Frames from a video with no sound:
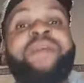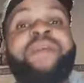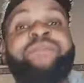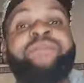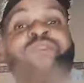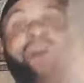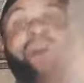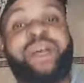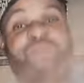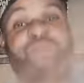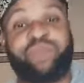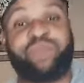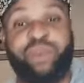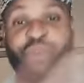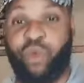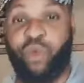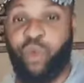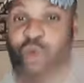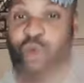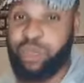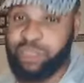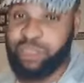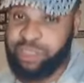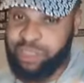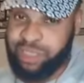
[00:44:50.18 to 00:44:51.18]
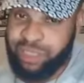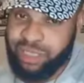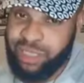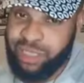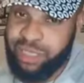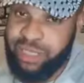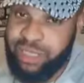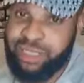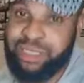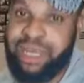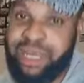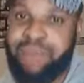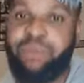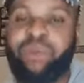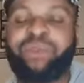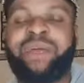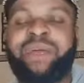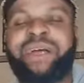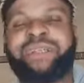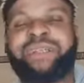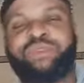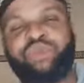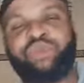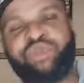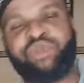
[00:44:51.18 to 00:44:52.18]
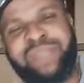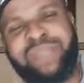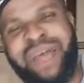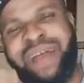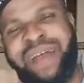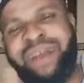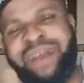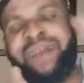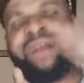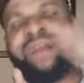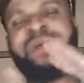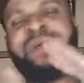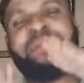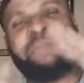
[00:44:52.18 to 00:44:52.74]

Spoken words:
my viewers, we go watch this thing later. I'm going to use that,